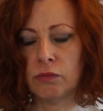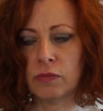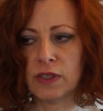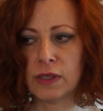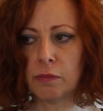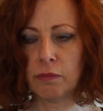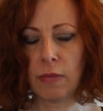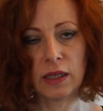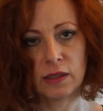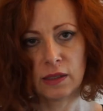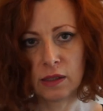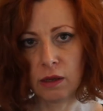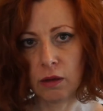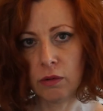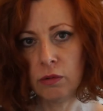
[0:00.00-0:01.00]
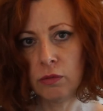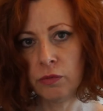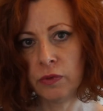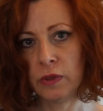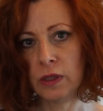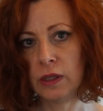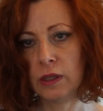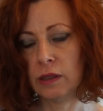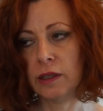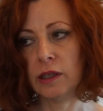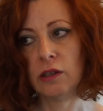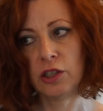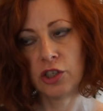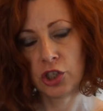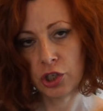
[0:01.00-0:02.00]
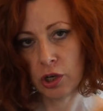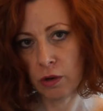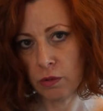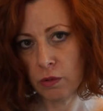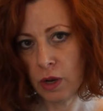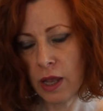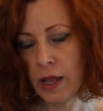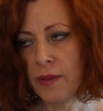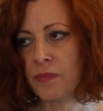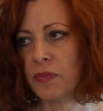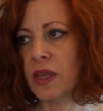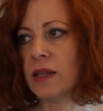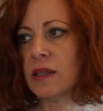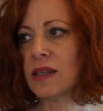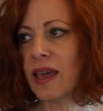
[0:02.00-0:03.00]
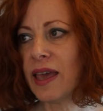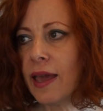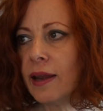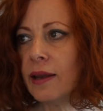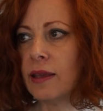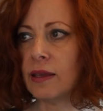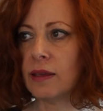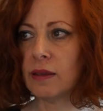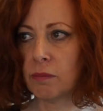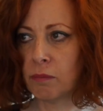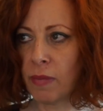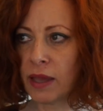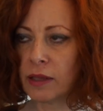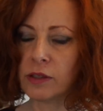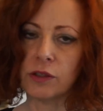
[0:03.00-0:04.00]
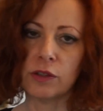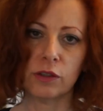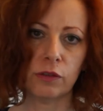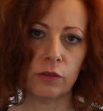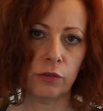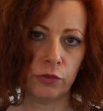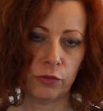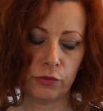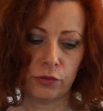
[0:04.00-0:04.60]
some months ago, we clearly show that any method of